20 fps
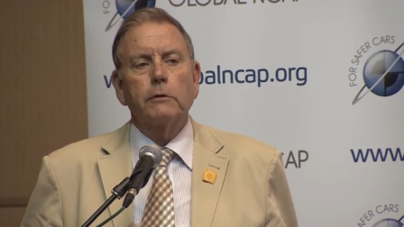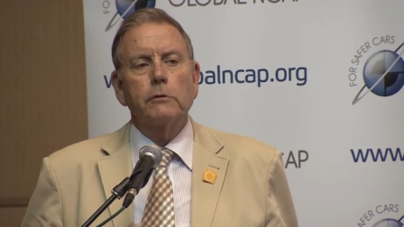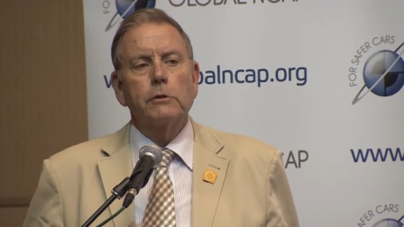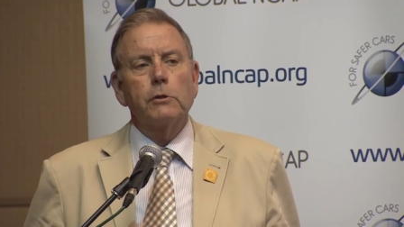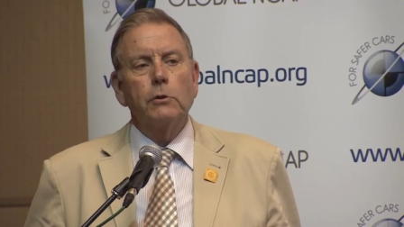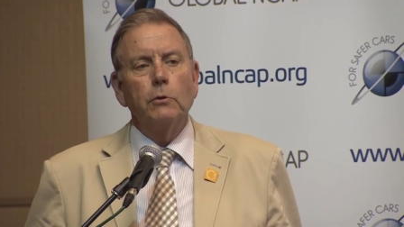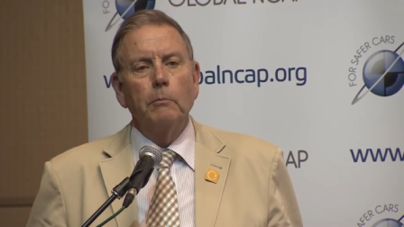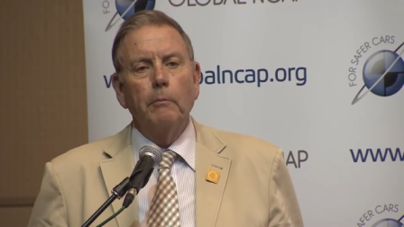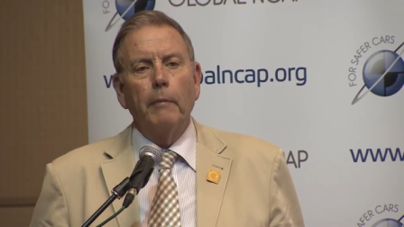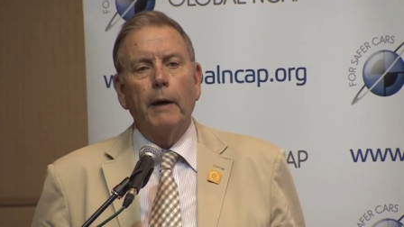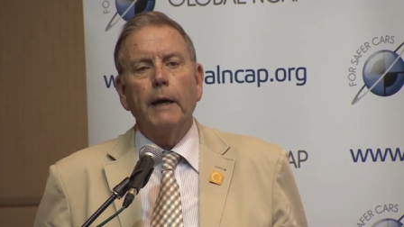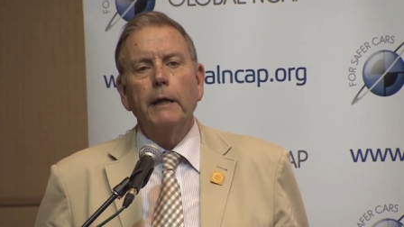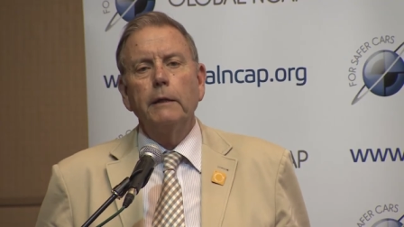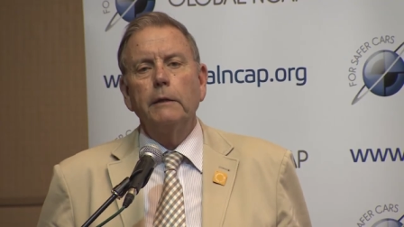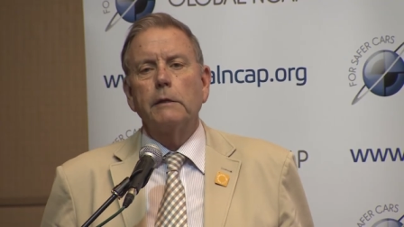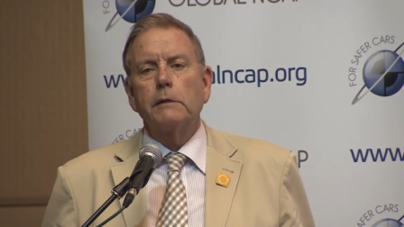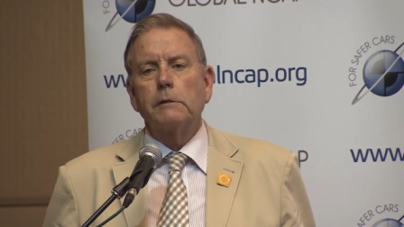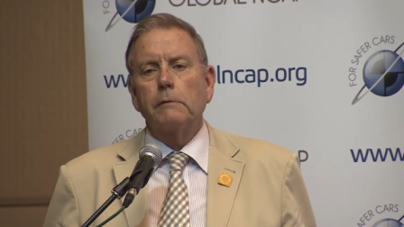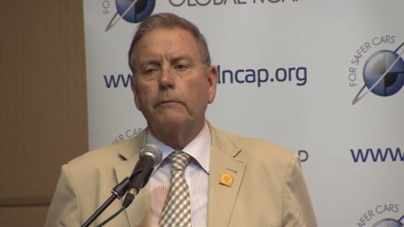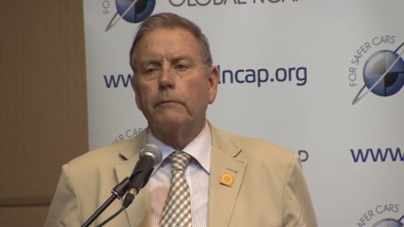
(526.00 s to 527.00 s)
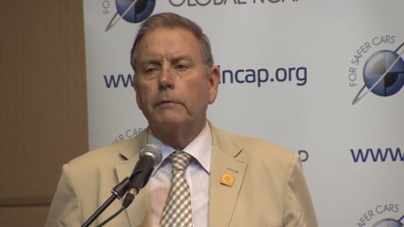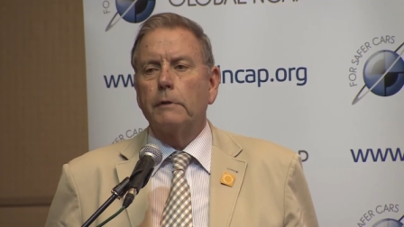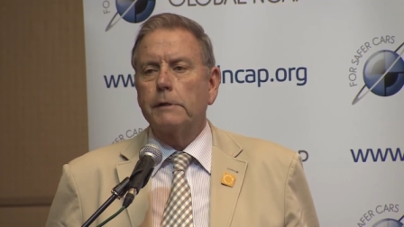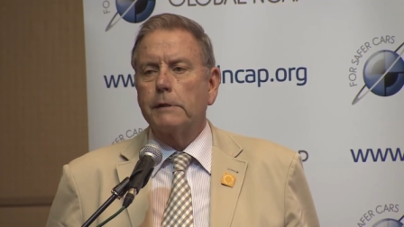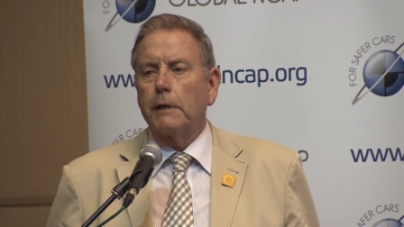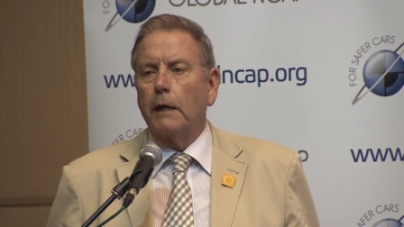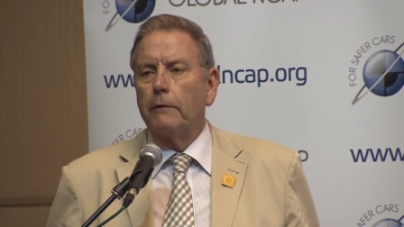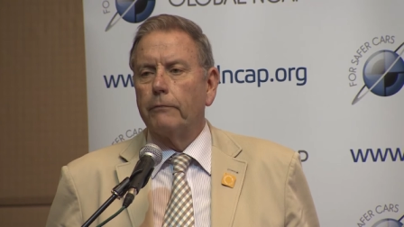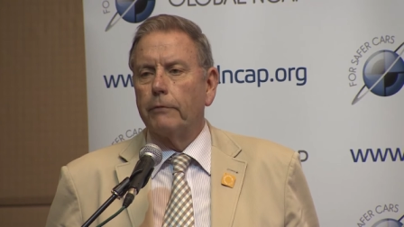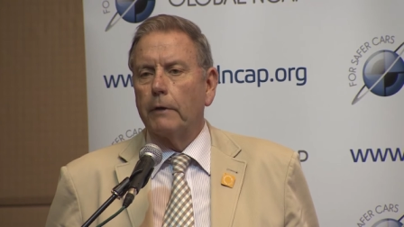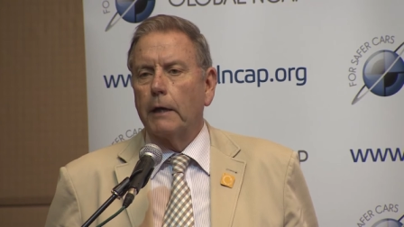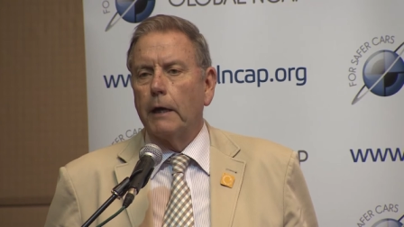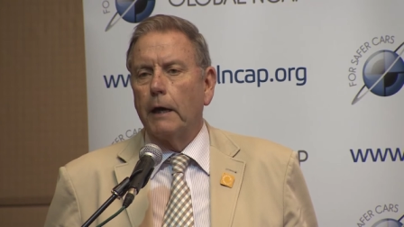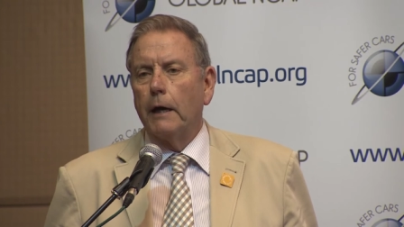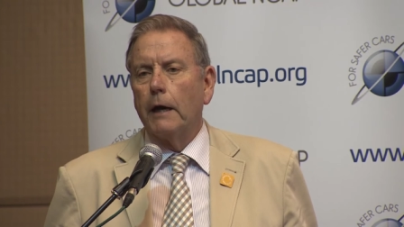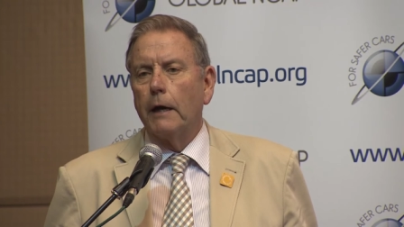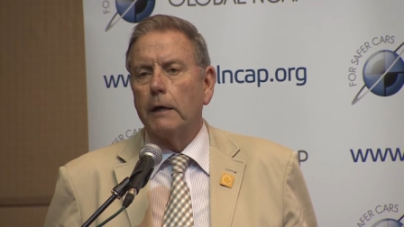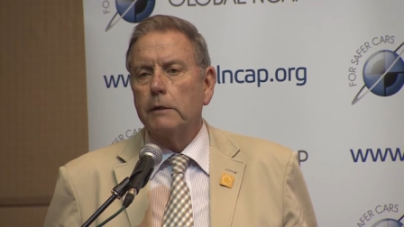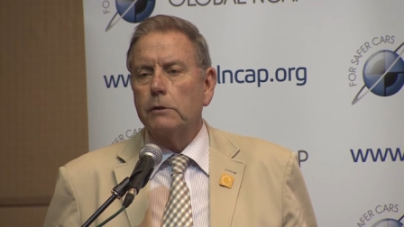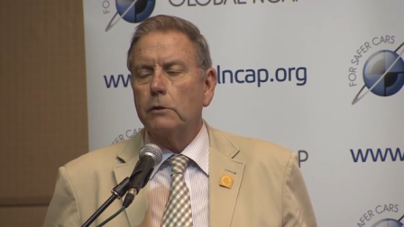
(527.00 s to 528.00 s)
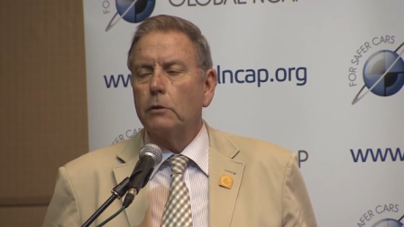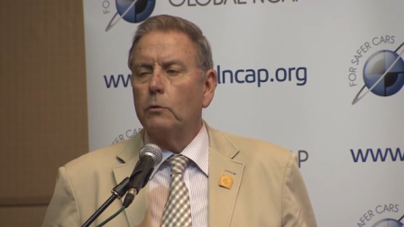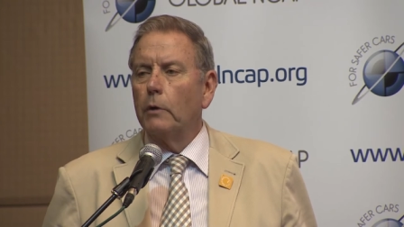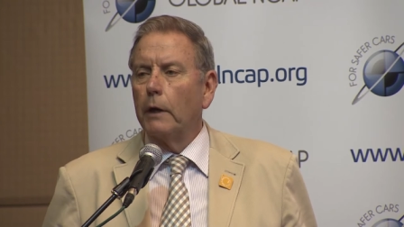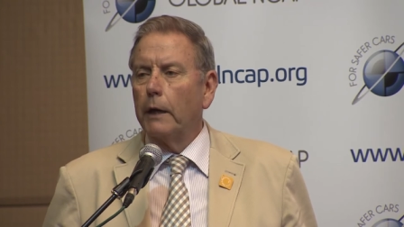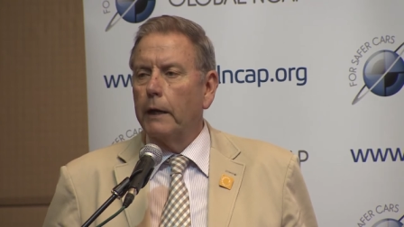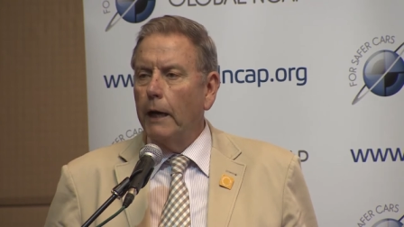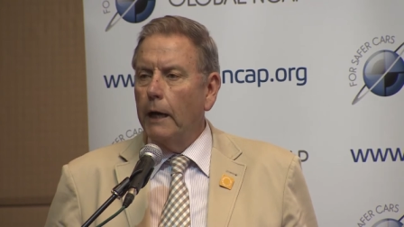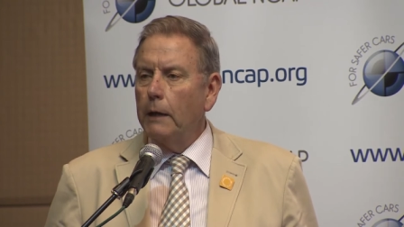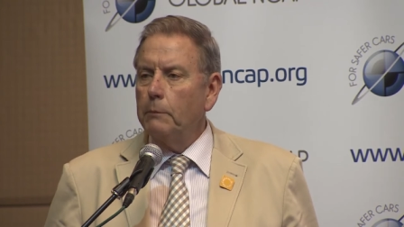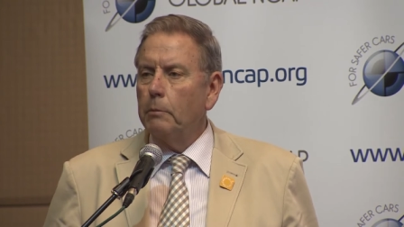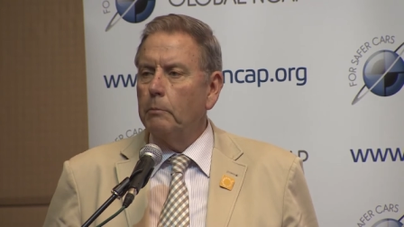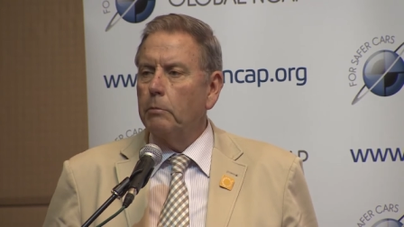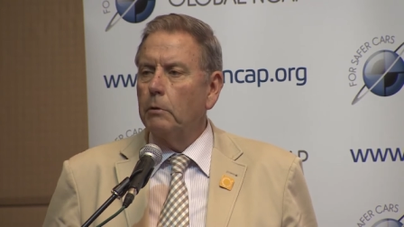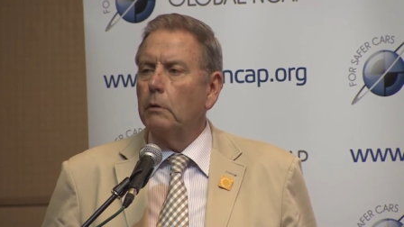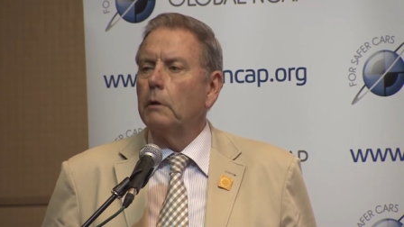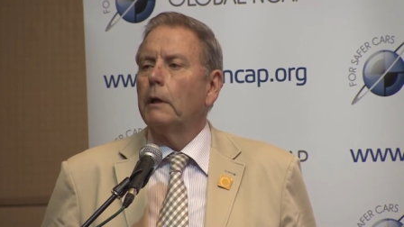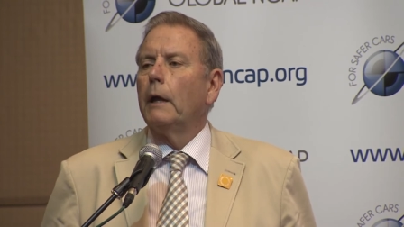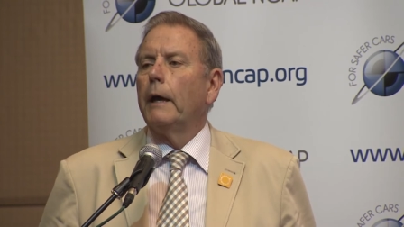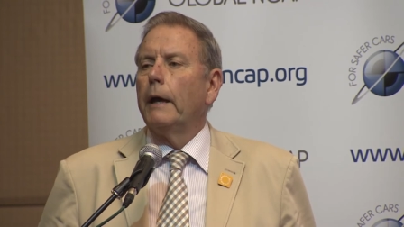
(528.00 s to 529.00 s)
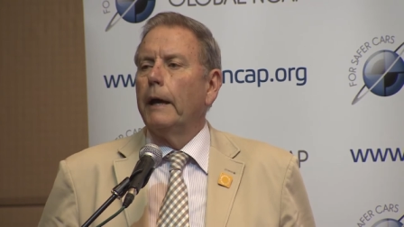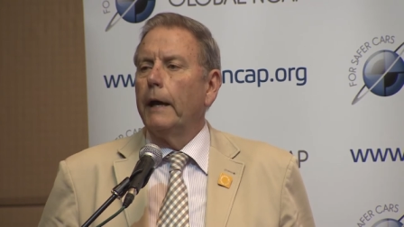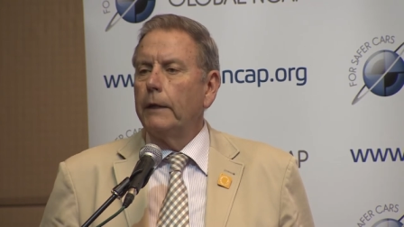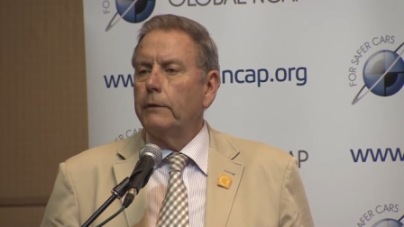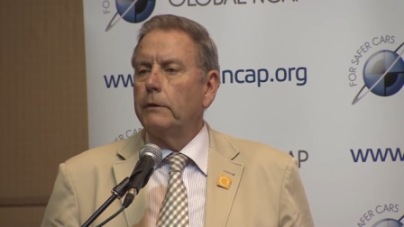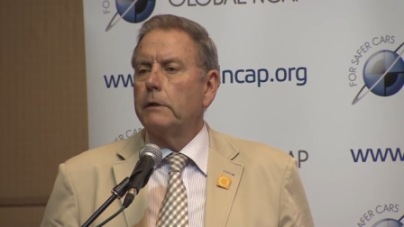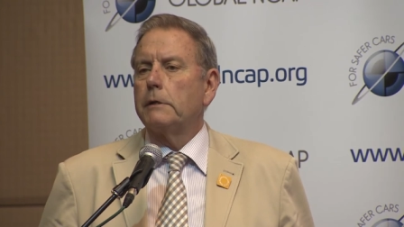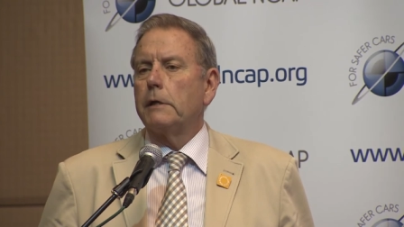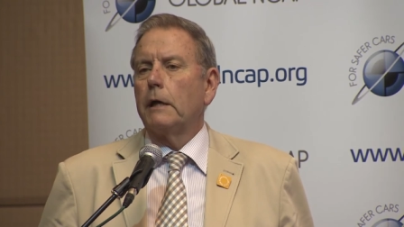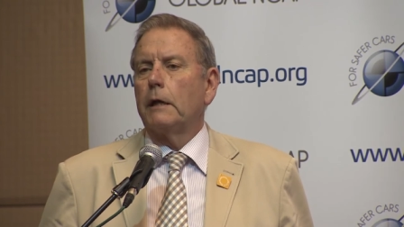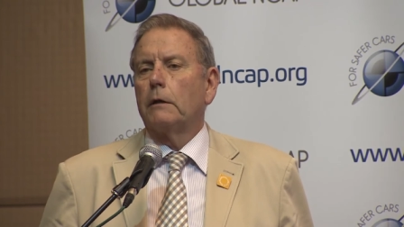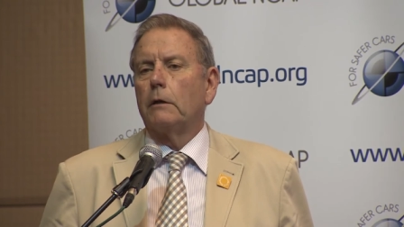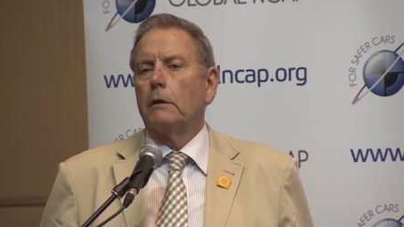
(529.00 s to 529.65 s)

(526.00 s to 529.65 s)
across the whole of the Asia Pacific to show to so many